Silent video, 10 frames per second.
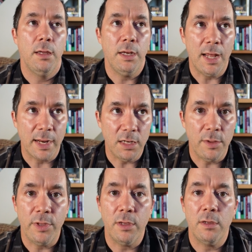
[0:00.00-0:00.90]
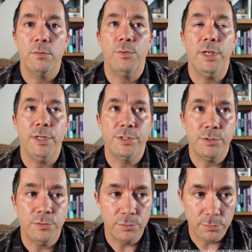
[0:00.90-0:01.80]
in academia, we need
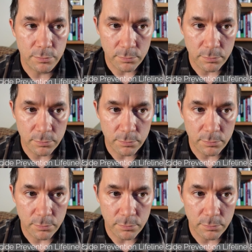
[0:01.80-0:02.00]
to